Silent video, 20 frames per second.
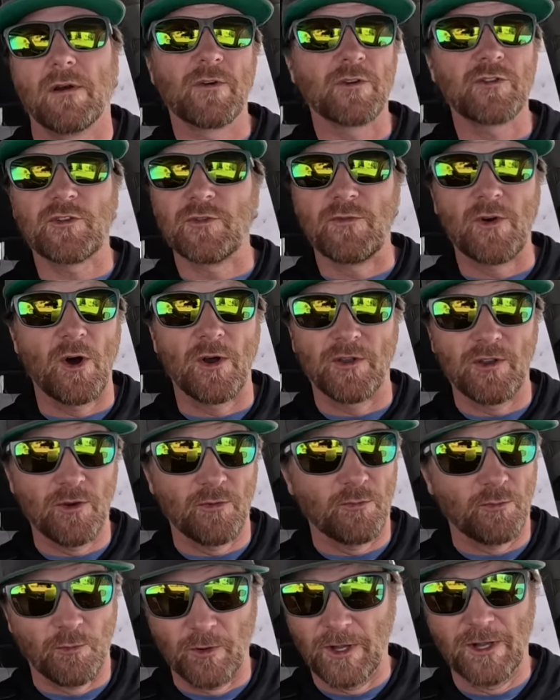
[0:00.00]
First of all,
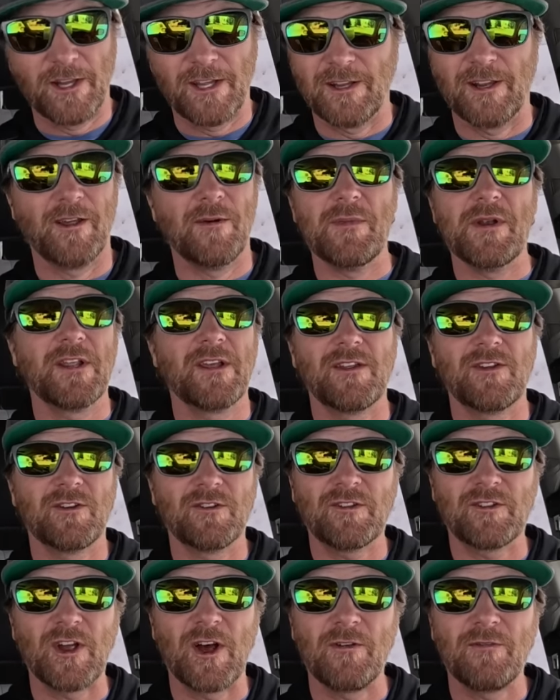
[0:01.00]
you're really limiting
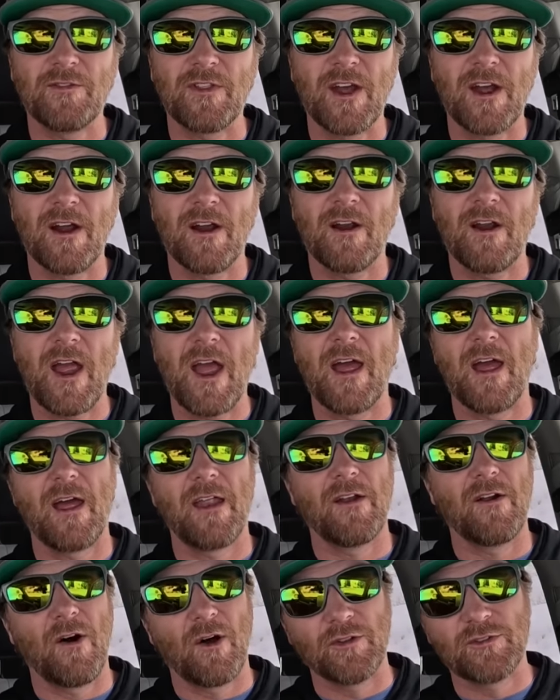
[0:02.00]
yourself there,
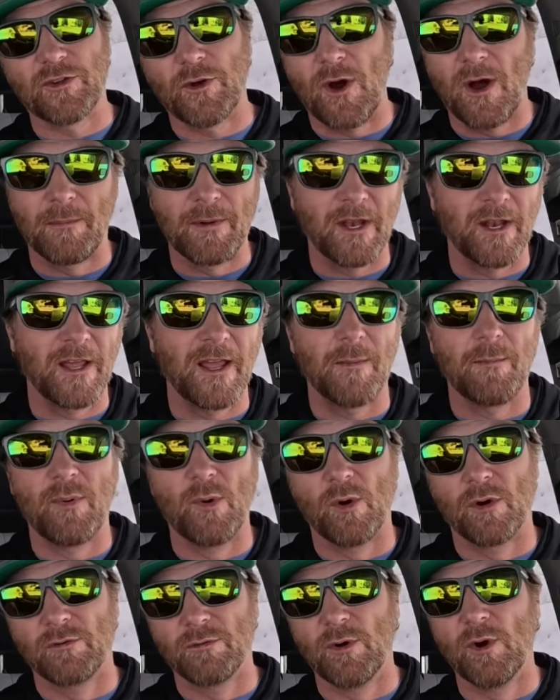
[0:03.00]
and also I'm gonna get
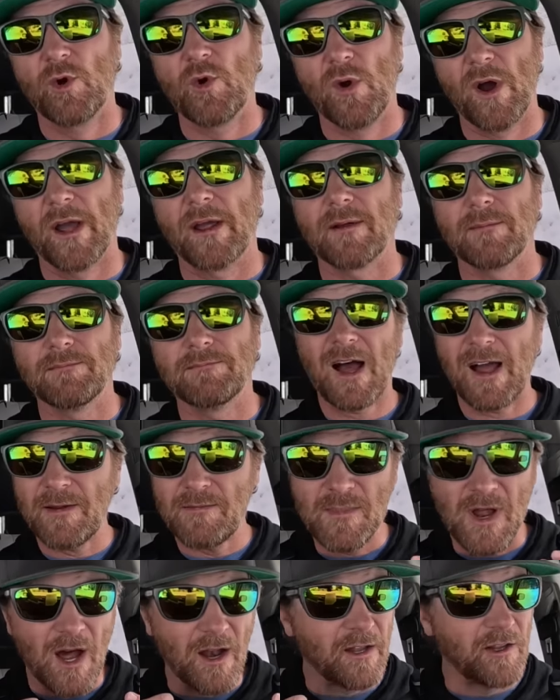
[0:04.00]
bored real quick.
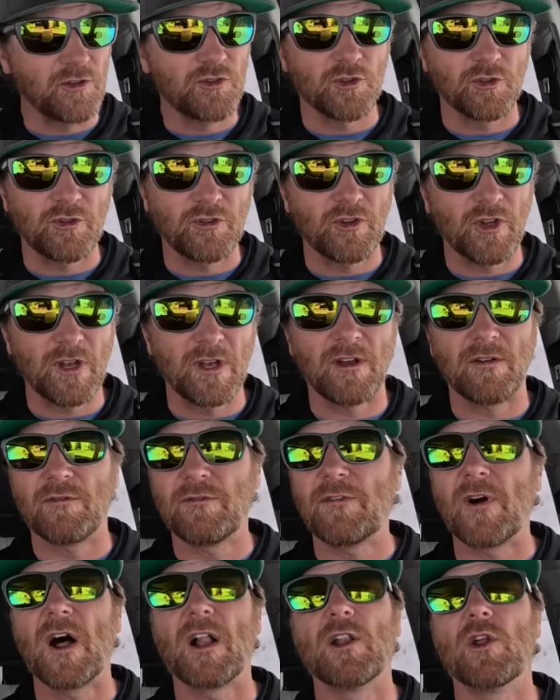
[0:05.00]
I'm not interested in
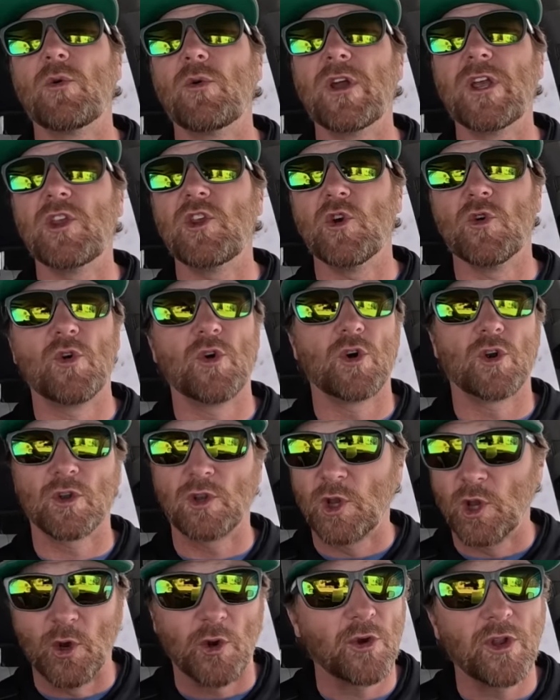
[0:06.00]
following your
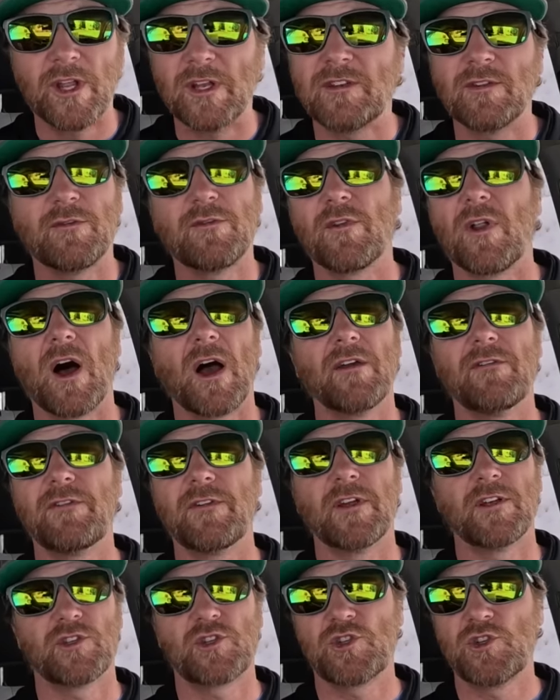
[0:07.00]
learning to fly
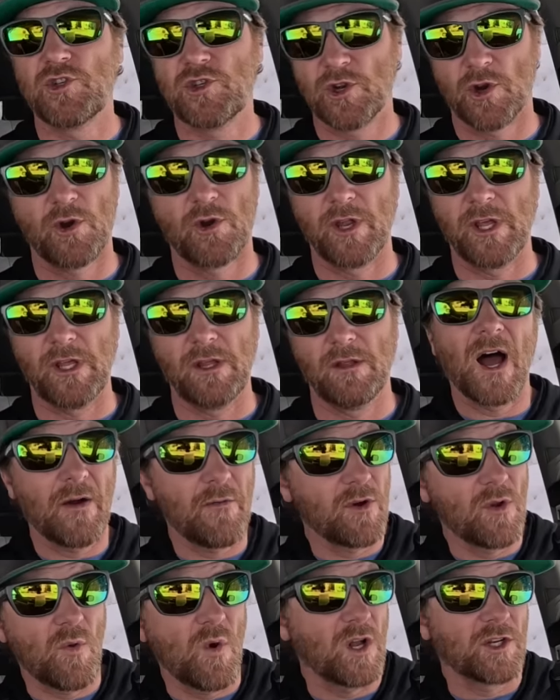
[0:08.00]
fish journey. I
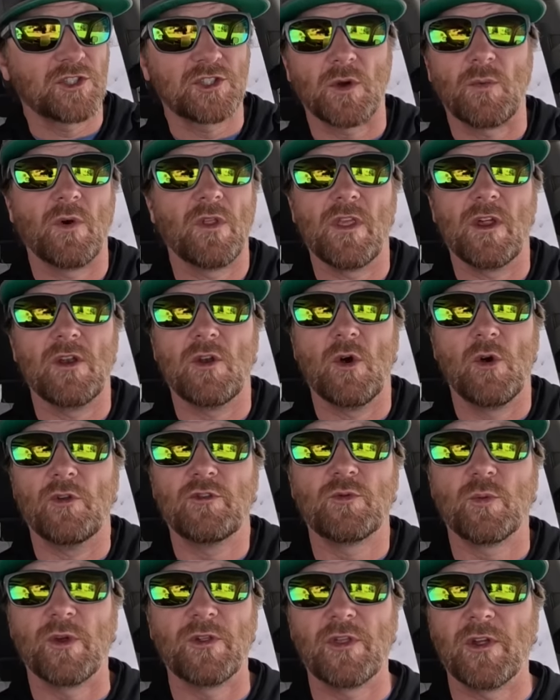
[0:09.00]
wanna watch someone that
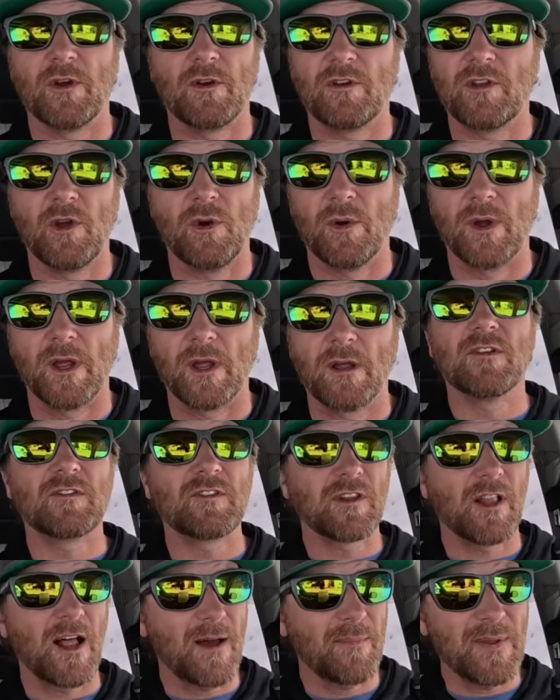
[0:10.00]
knows what they're doing. The
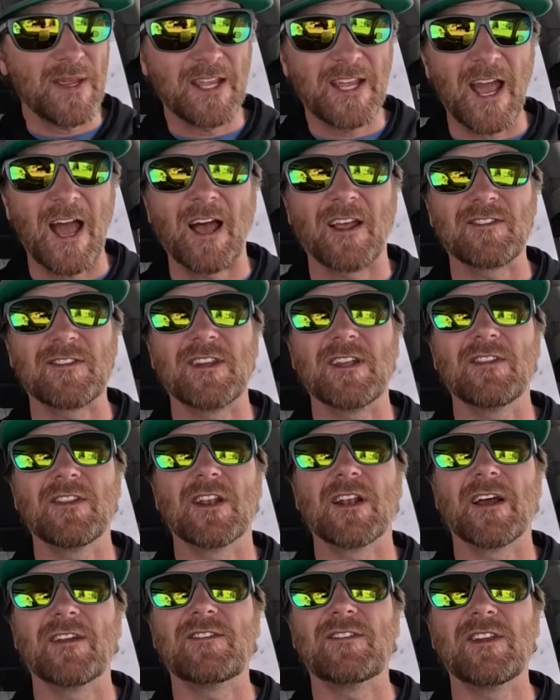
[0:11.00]
sloppy casting
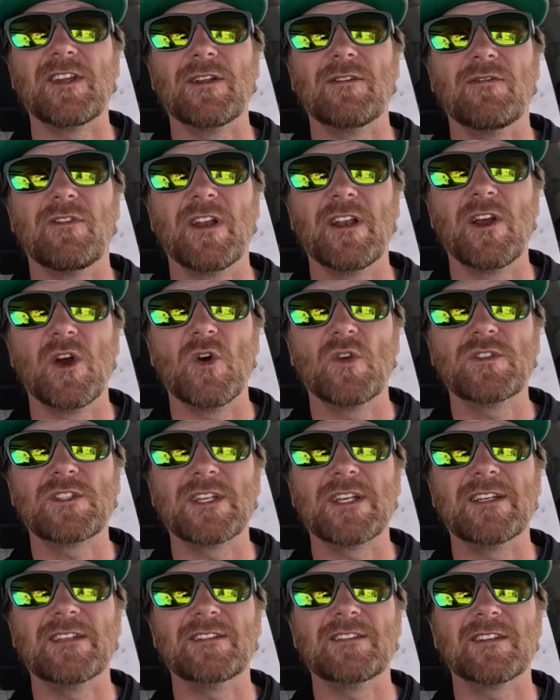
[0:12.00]
that I see in
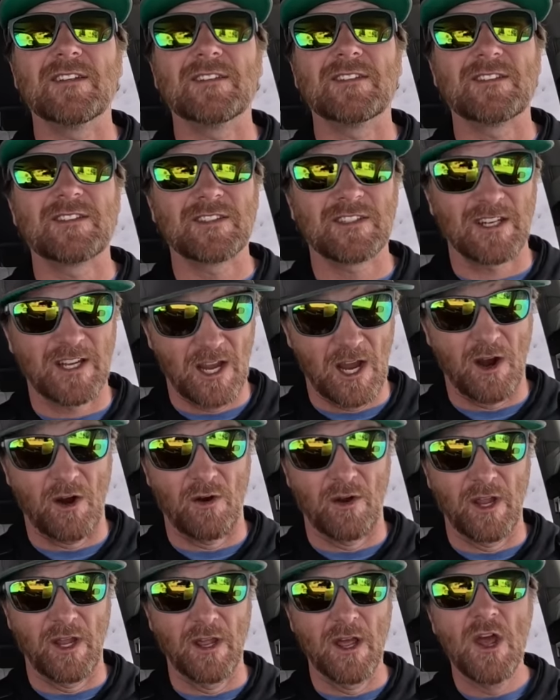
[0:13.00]
videos is
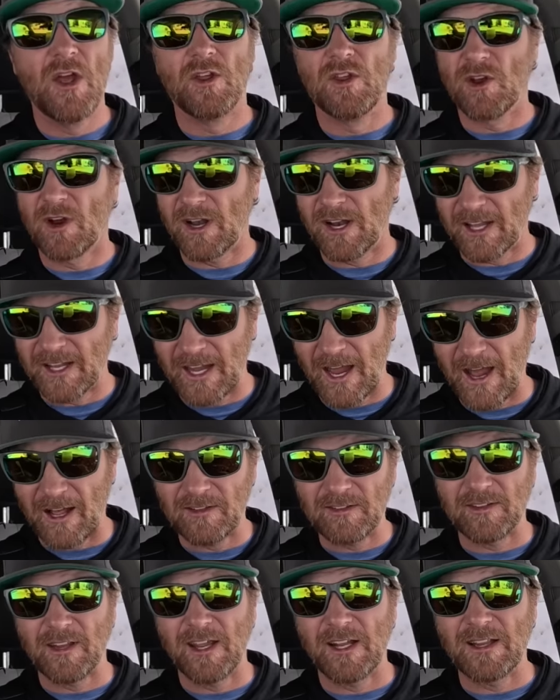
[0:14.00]
scary. You're gonna
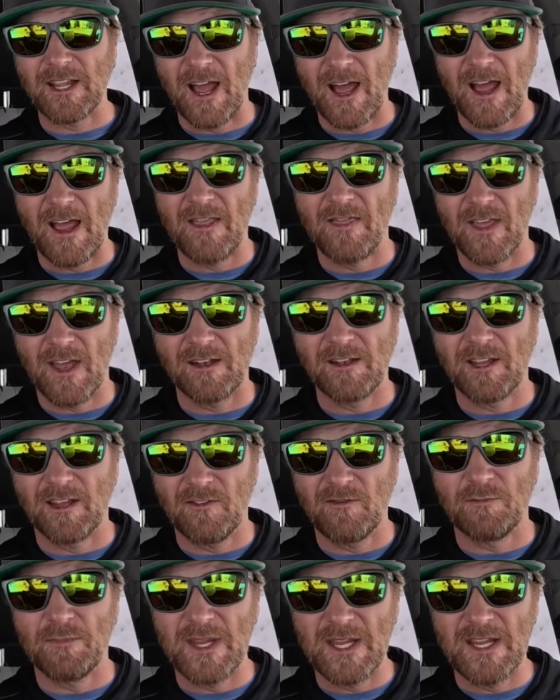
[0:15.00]
cast like that and then
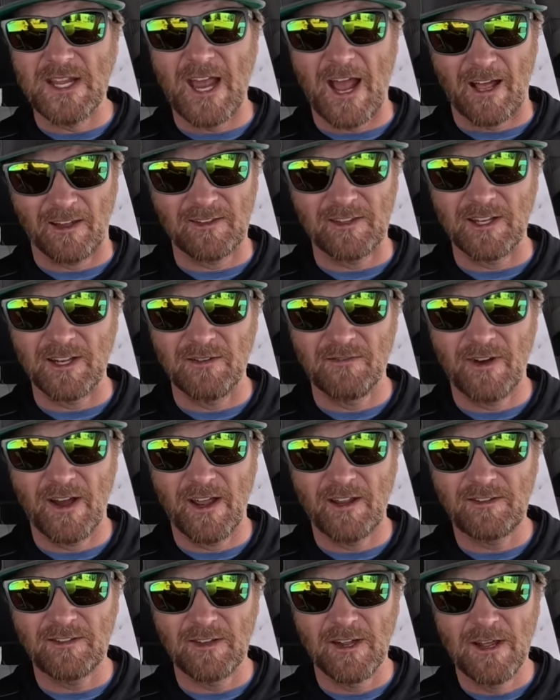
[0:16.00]
give me casting
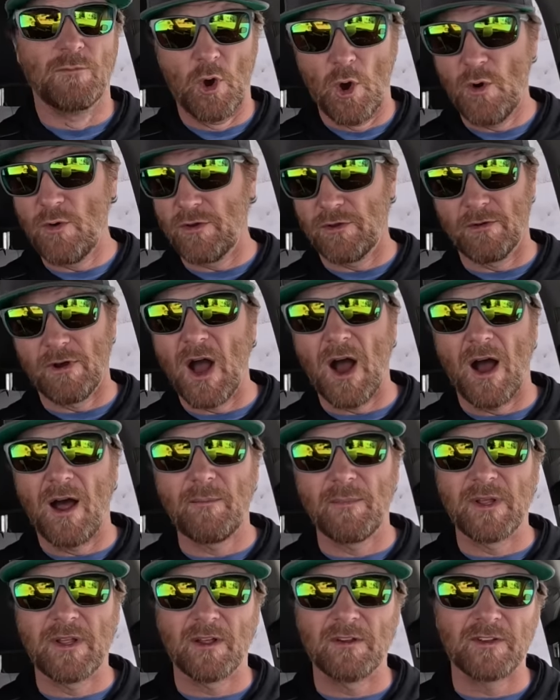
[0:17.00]
advice? No, you're
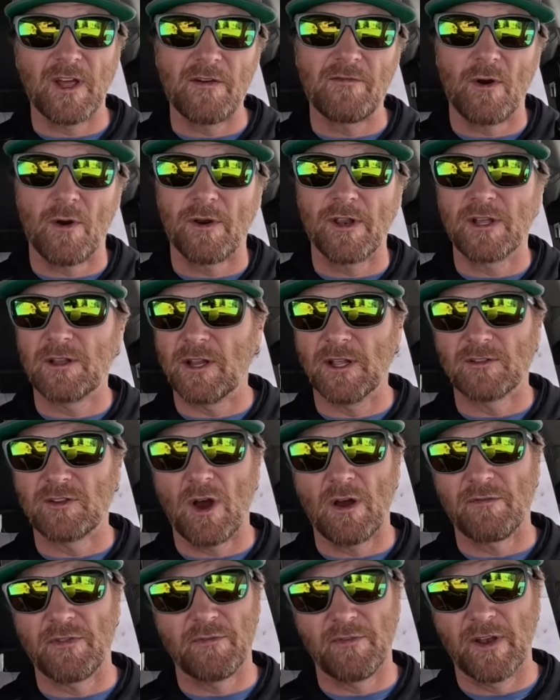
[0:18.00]
not, because I've already clicked
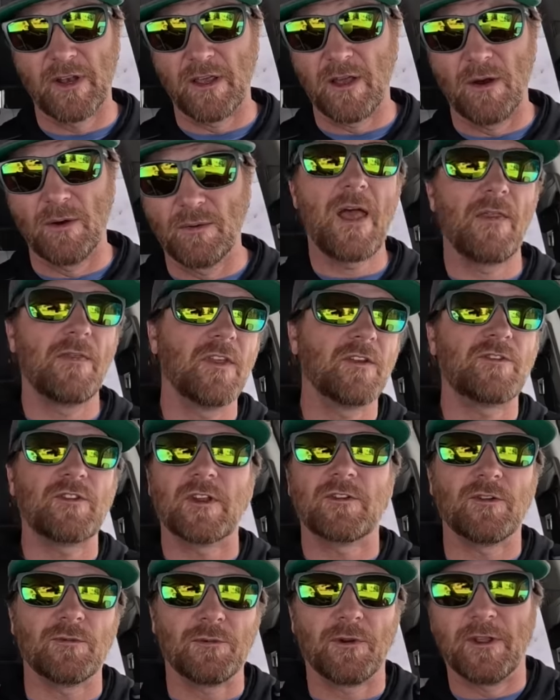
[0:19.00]
off the video. And this
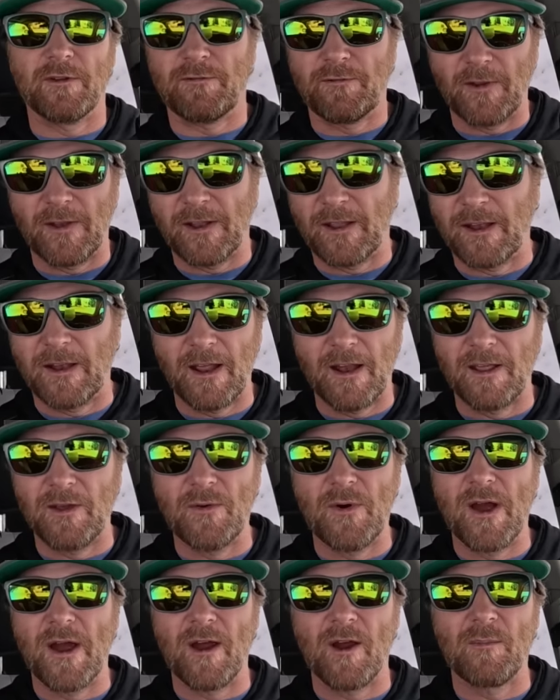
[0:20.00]
doesn't really fit in
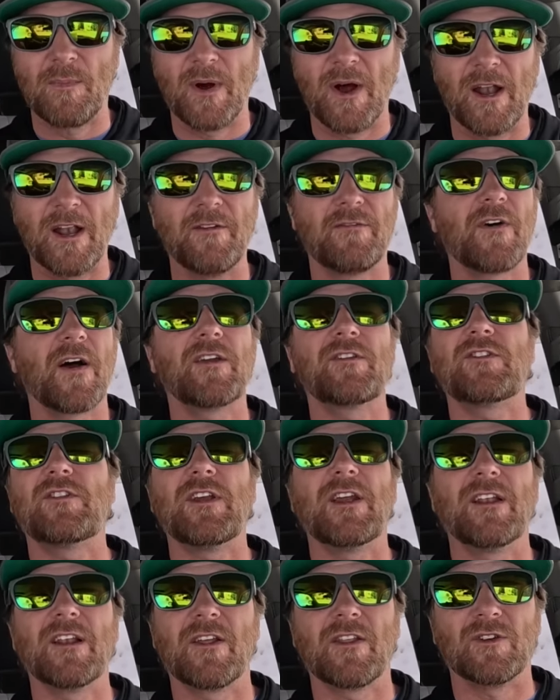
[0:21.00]
anywhere, but if I
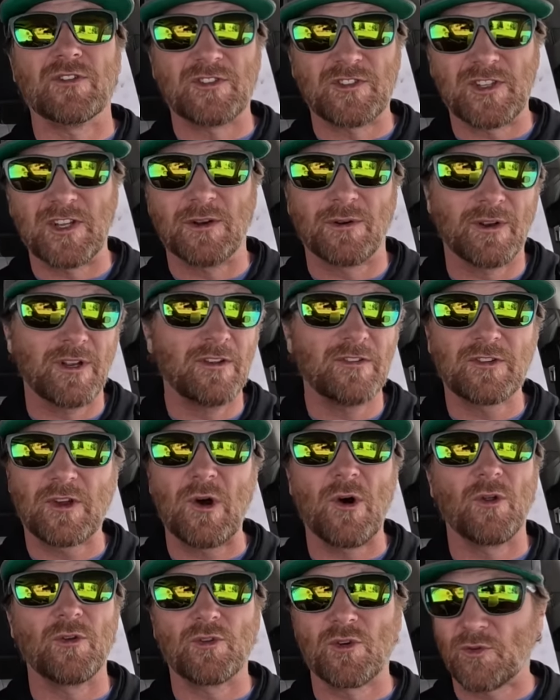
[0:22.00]
see another series
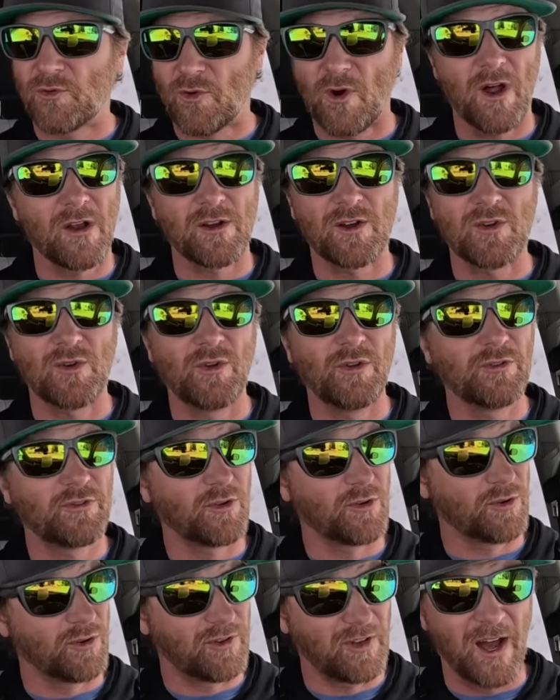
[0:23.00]
called
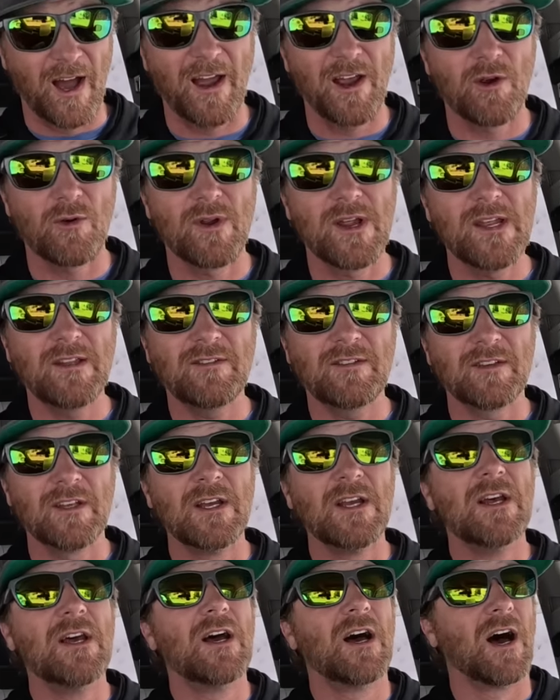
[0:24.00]
Chronicles or Diaries,
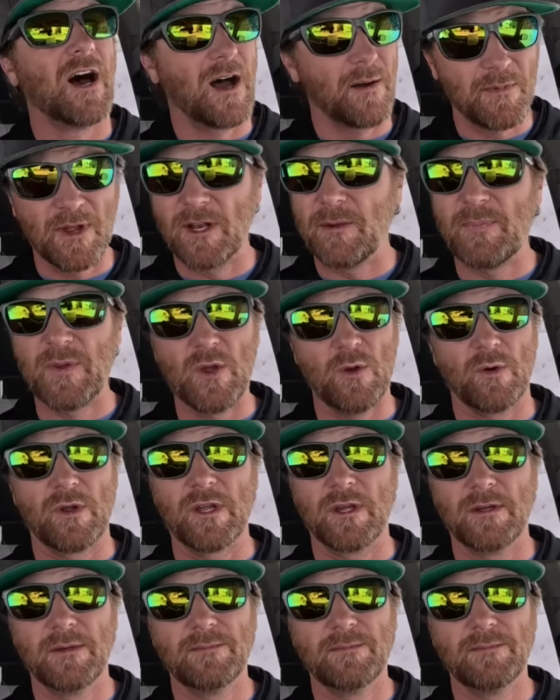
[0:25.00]
I'm gonna puke.